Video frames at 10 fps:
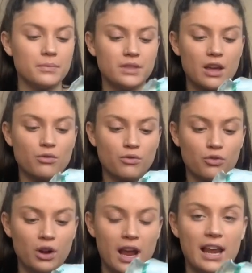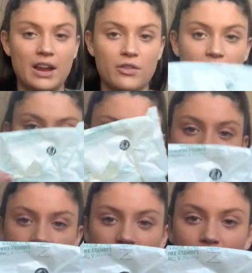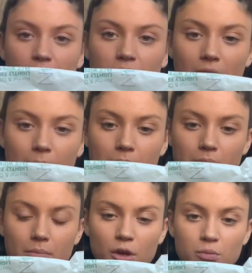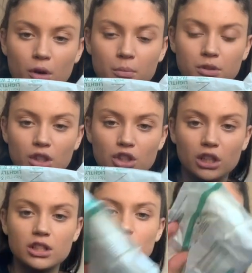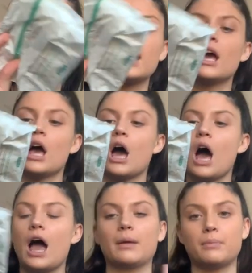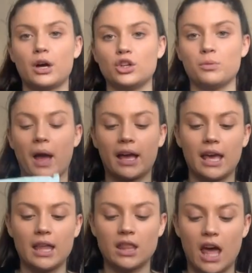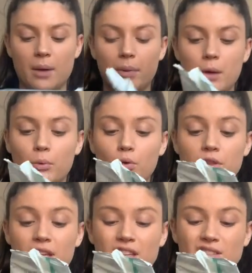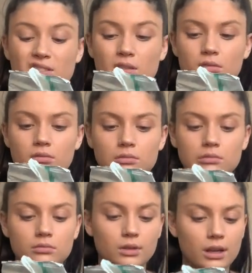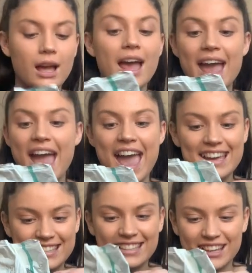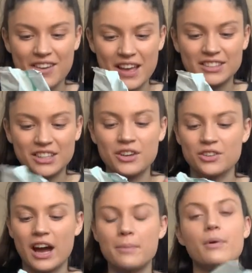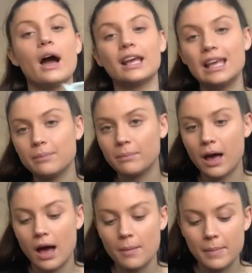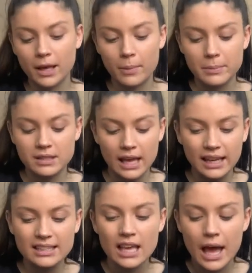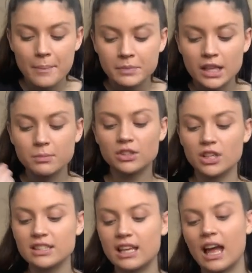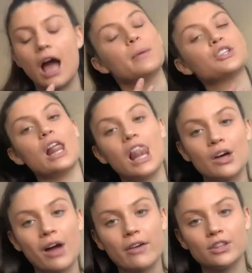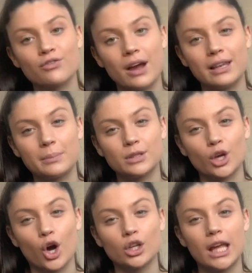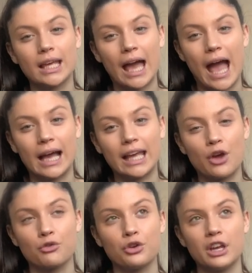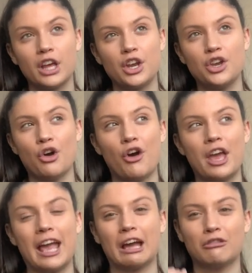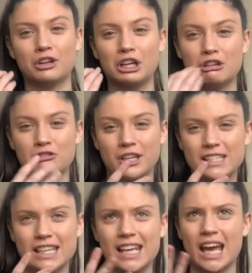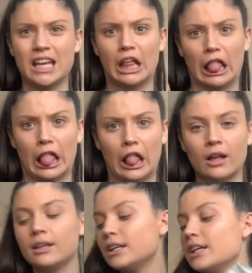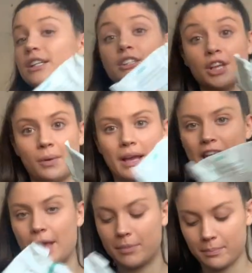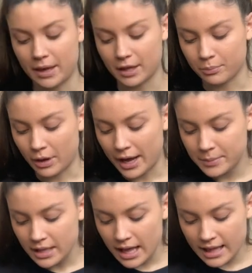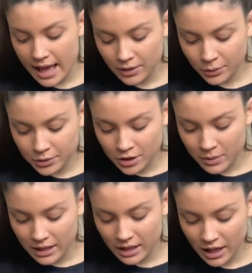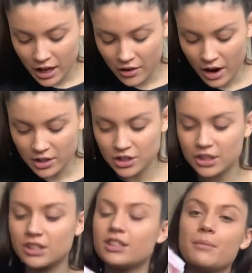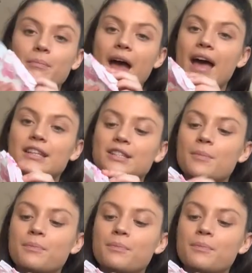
They're really, really dried out. I'm most probably gonna chuck these away and put a new packet in there, but I bought these ages ago, they're so dry, but I keep makeup wipes in there because as much as I said how much I love having the red lipstick on, it can get really annoying and really gritty and so I keep makeup wipes. And then also in here are just some pads